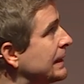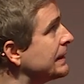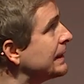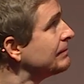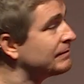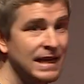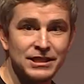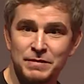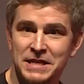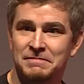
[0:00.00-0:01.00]
And uh,
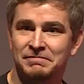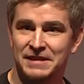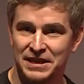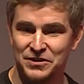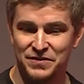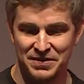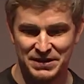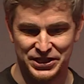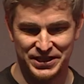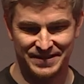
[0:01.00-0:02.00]
that's me. Thank you very
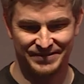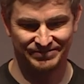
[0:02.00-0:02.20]
much.